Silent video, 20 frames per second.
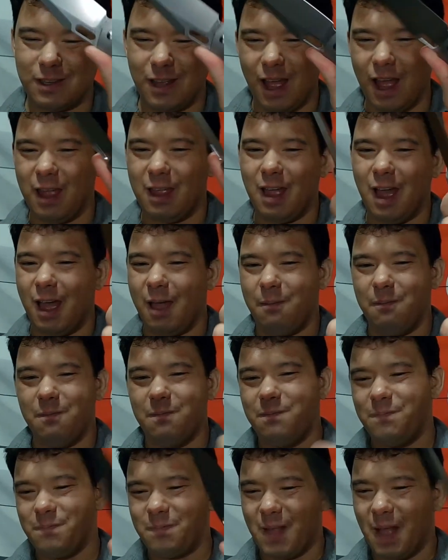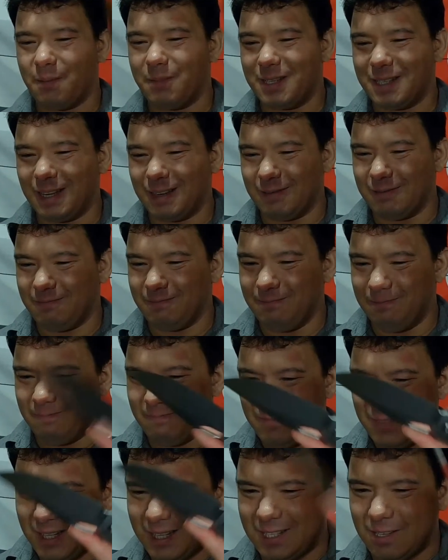I'm just like,
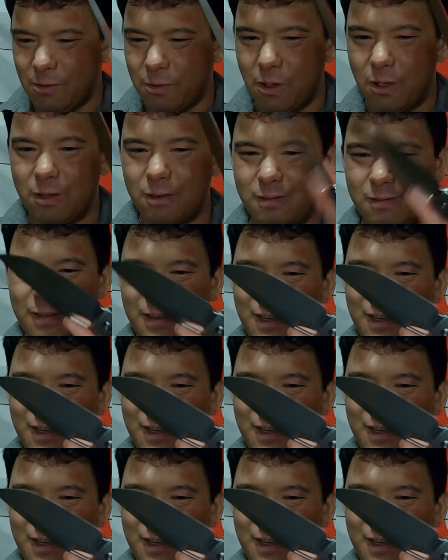it's so good.